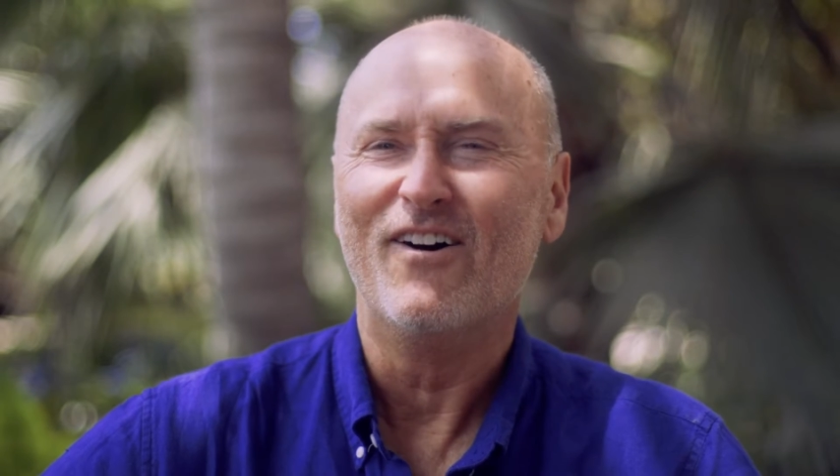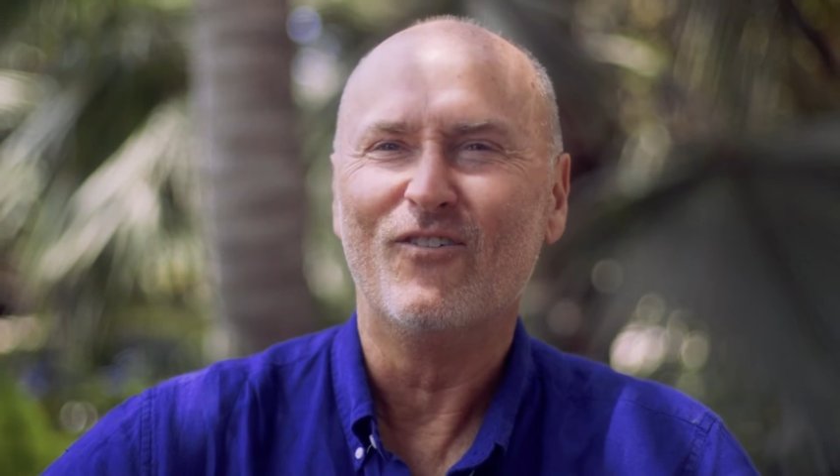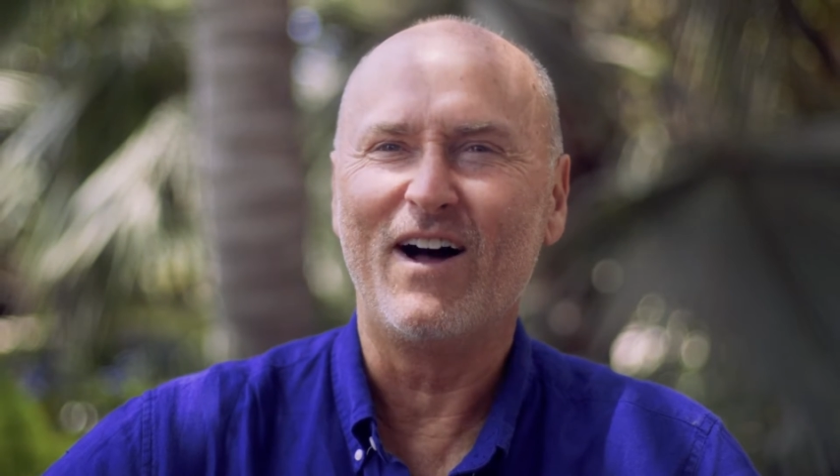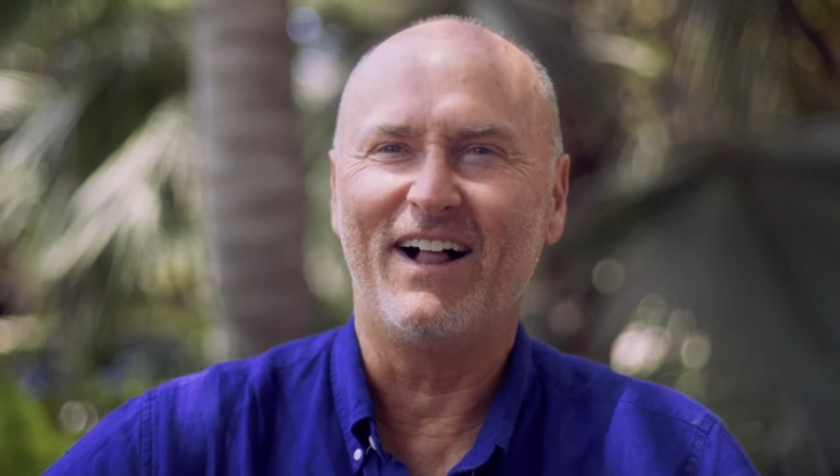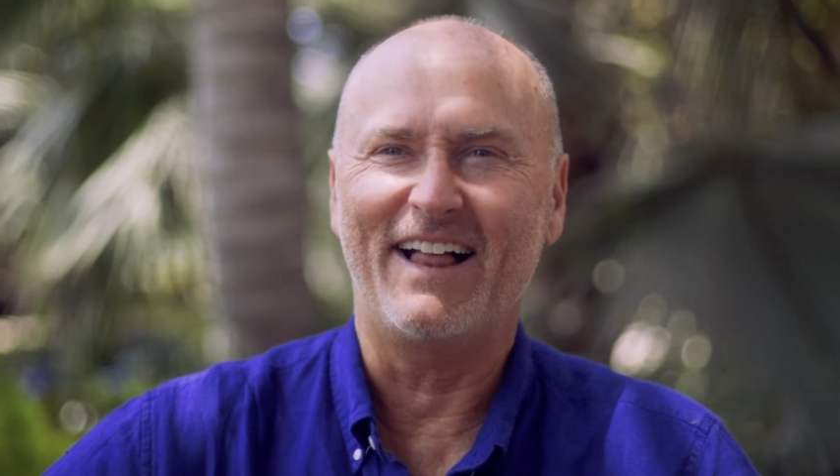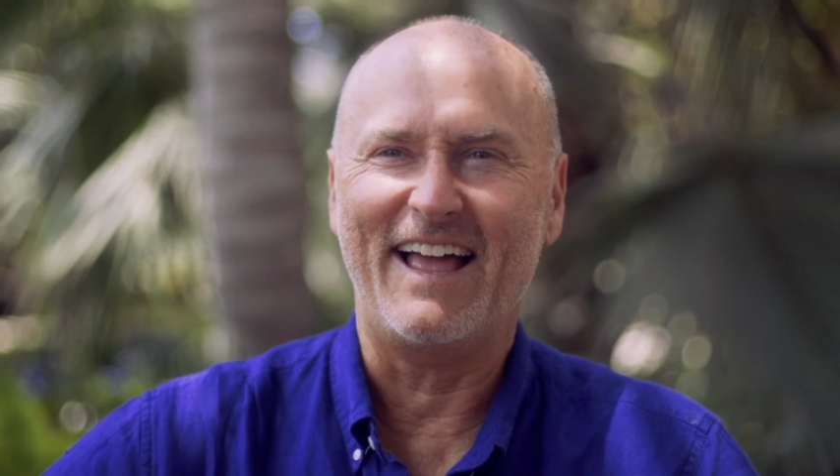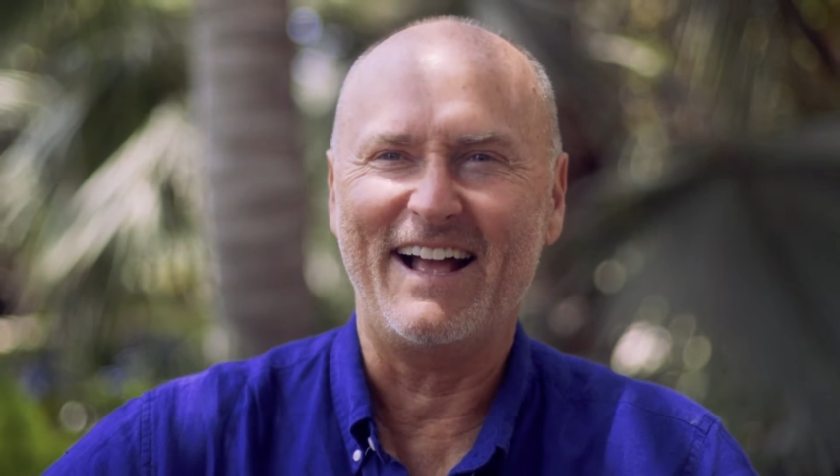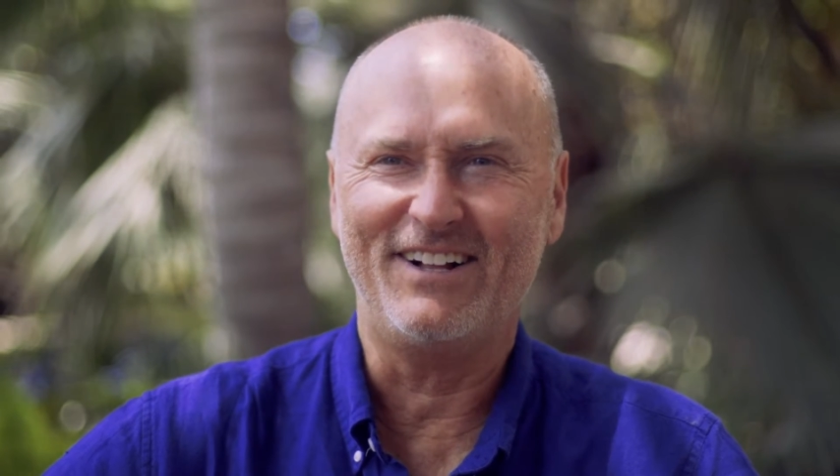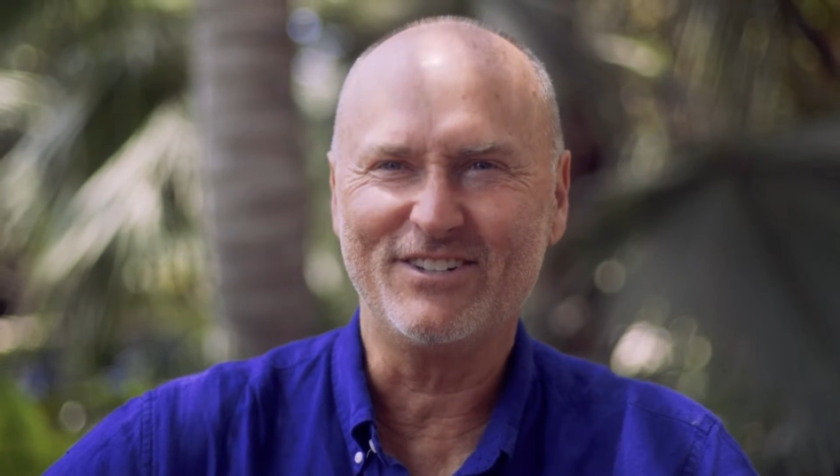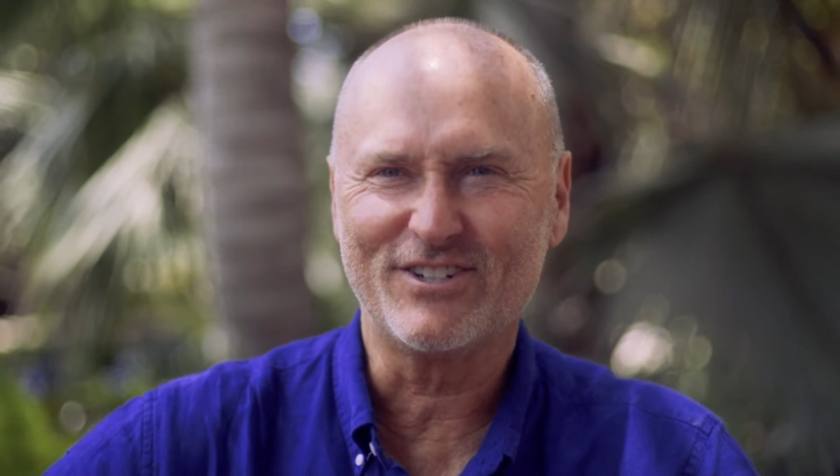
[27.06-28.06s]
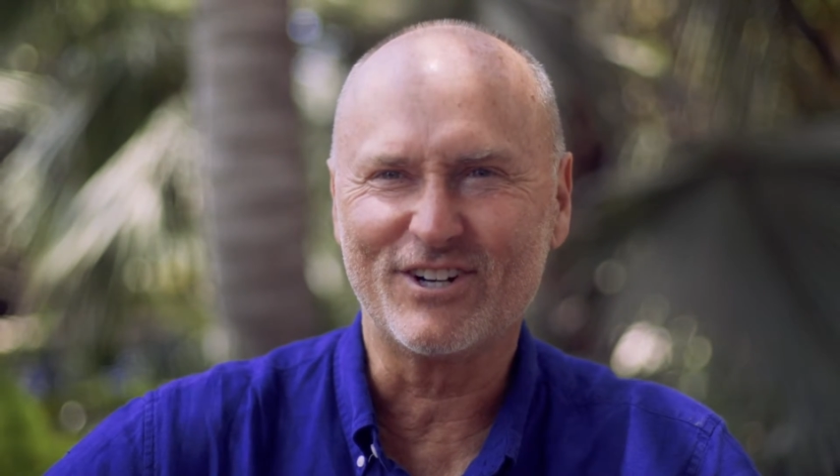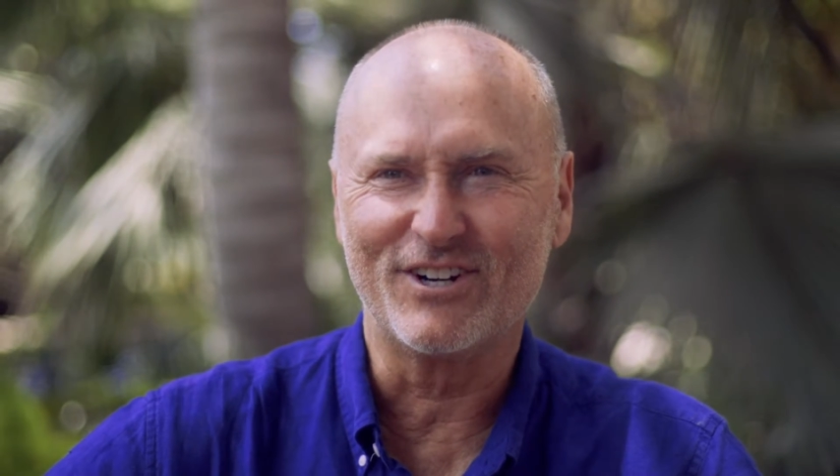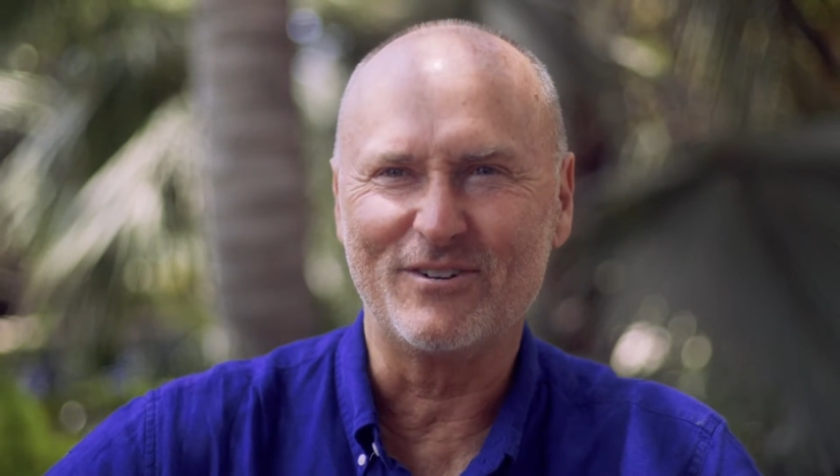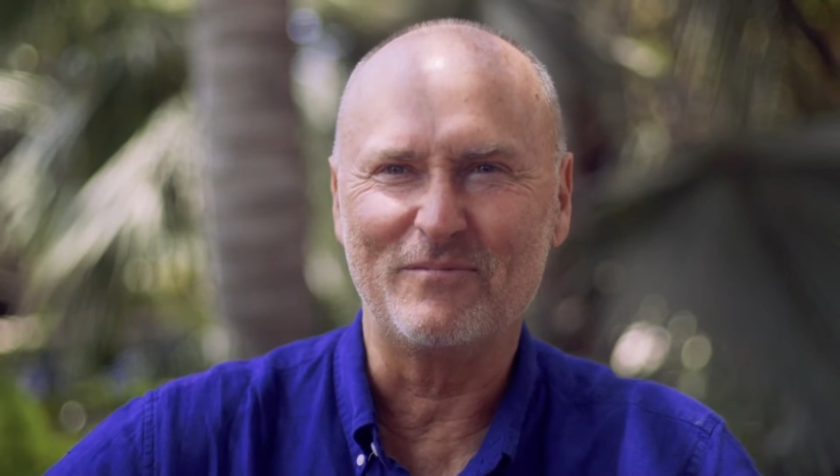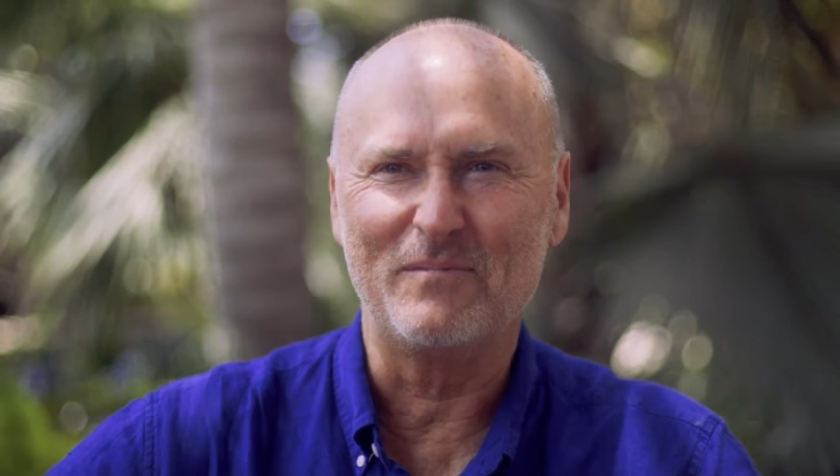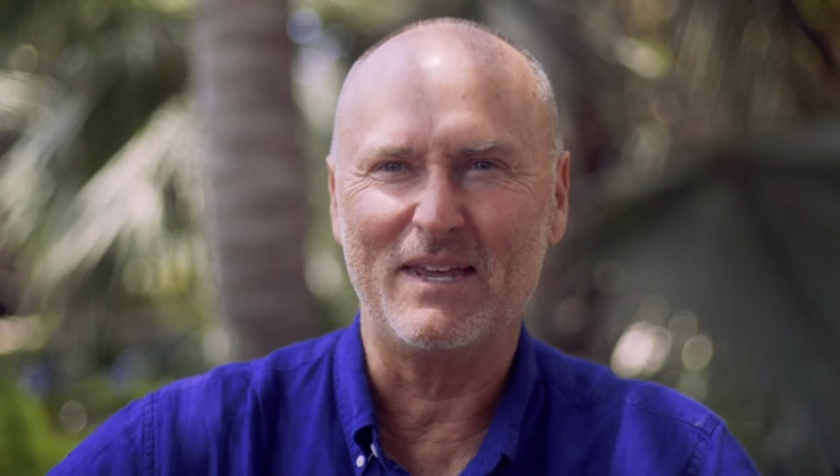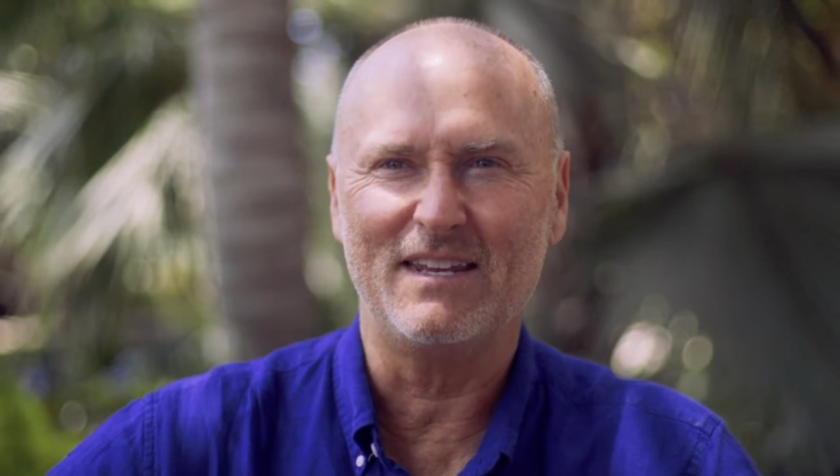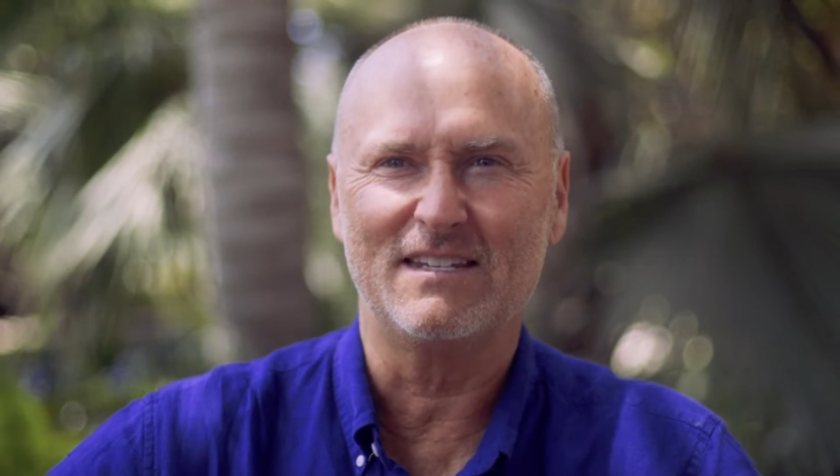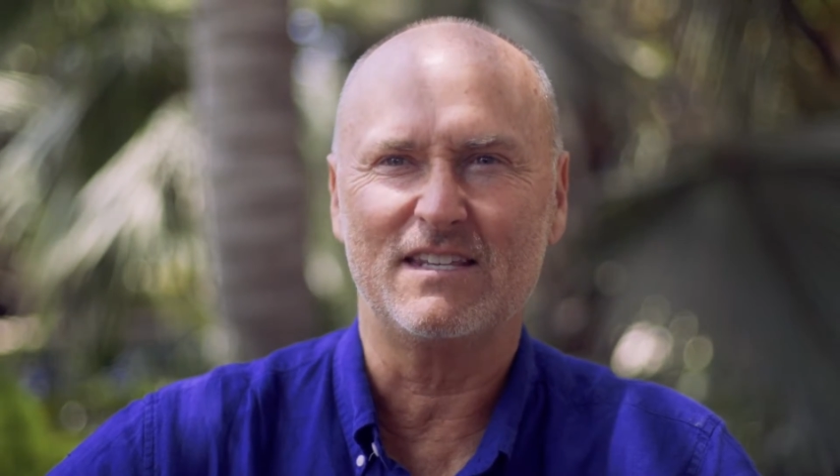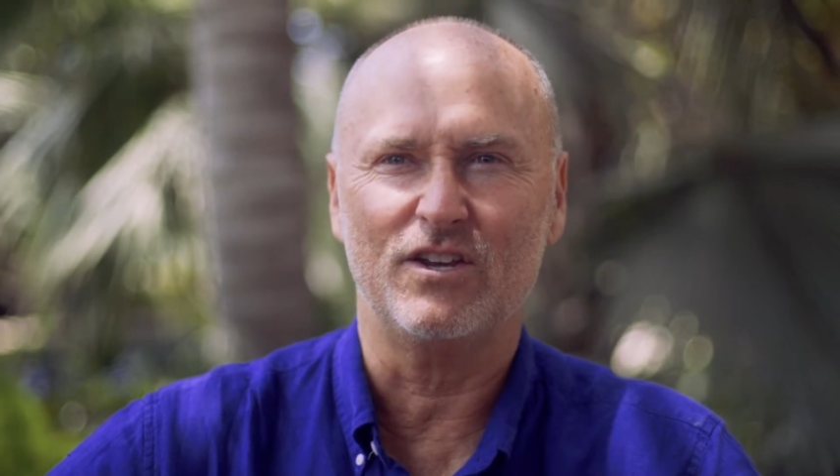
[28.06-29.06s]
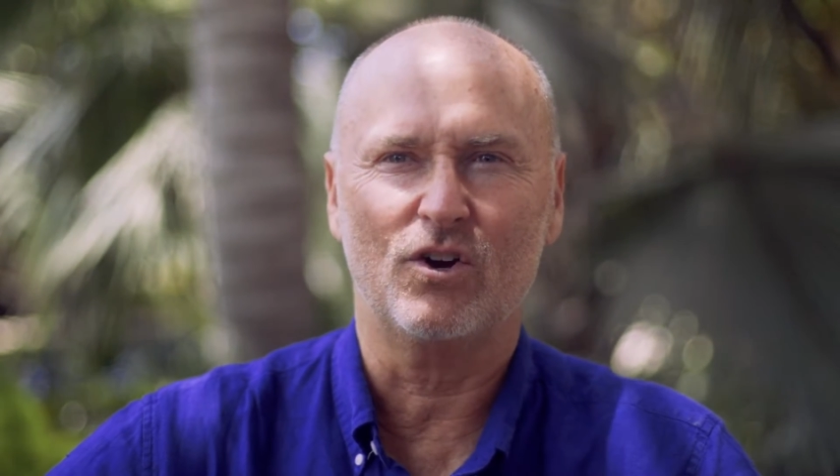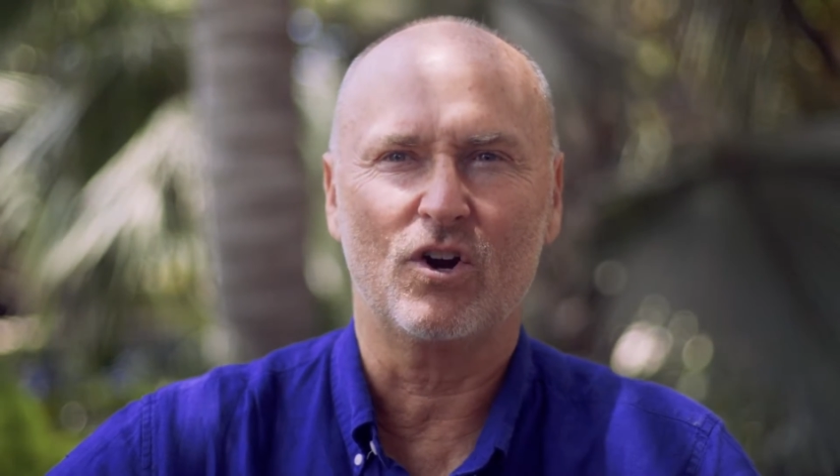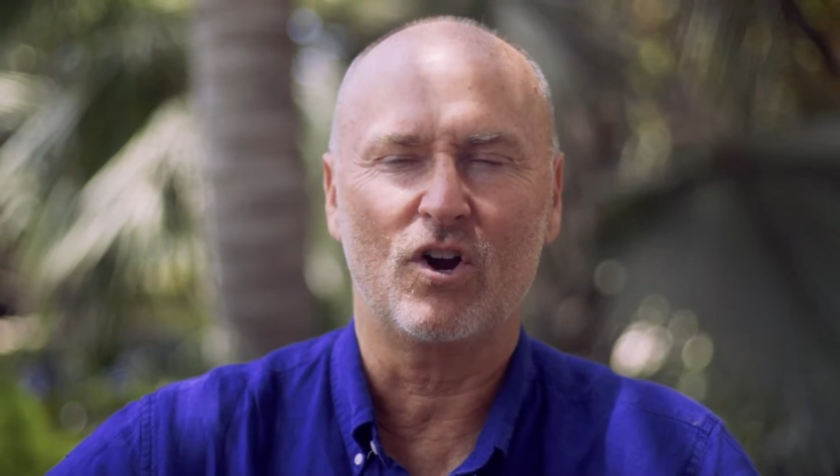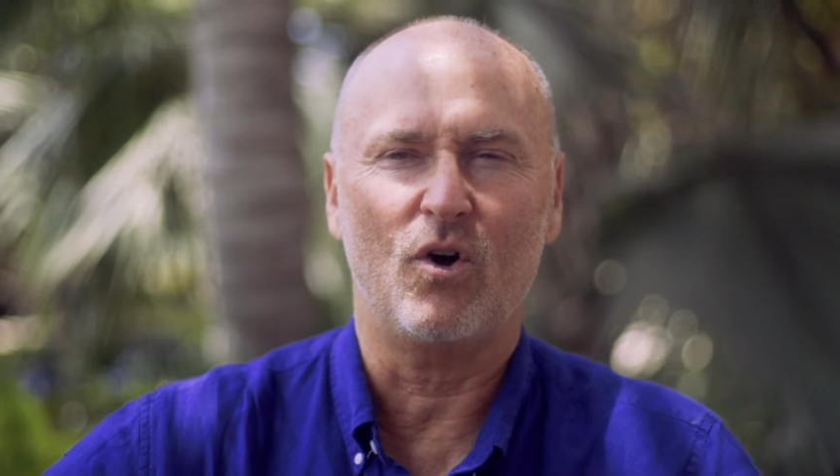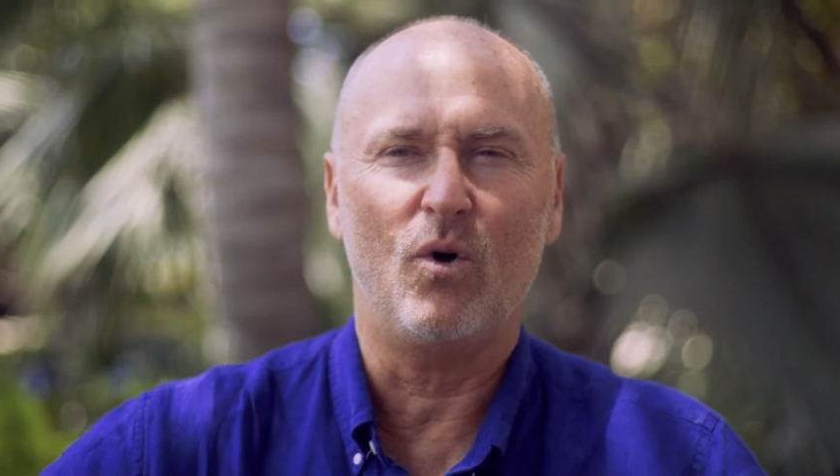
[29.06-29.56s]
Well, elder means that you're